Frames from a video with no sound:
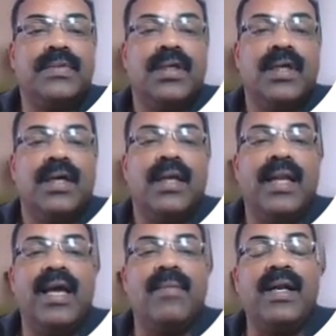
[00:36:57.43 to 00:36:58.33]

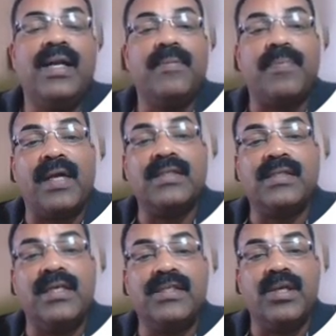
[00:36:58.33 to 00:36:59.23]
Labeled price
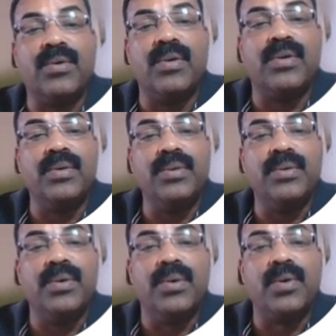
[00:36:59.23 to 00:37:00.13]
is equal to
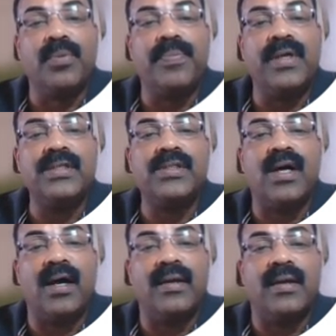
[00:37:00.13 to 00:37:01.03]
rupees
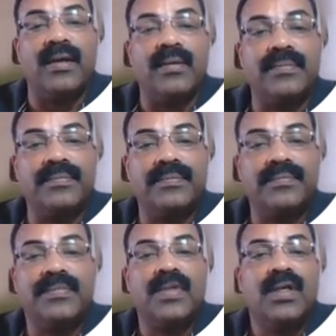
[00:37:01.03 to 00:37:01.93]
100.
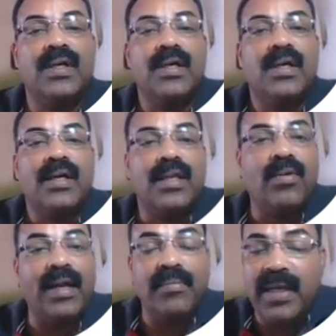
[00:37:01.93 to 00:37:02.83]
Now let
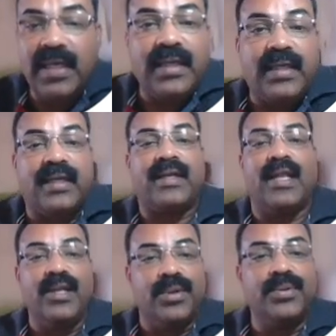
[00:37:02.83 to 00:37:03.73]
me tell you